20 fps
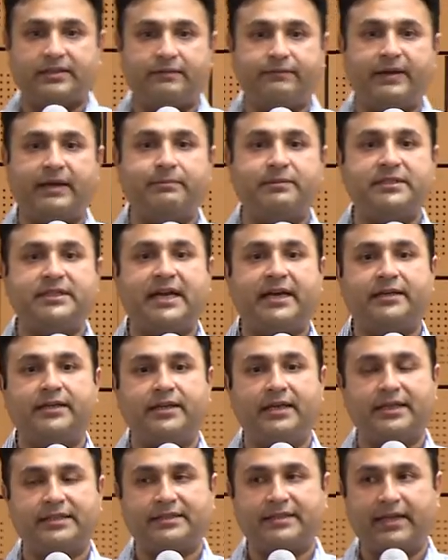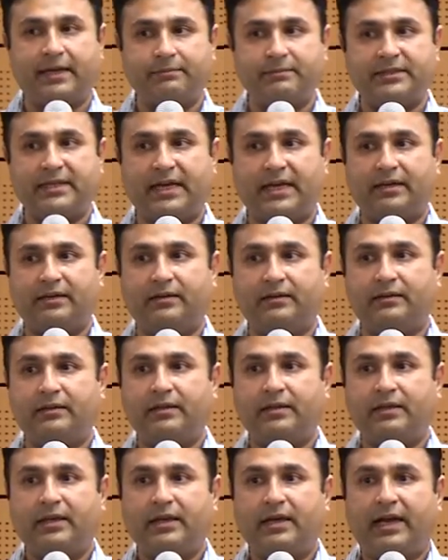If I'm injecting a stem cell,
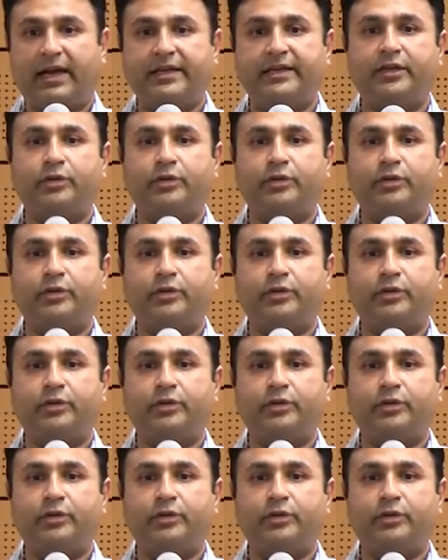I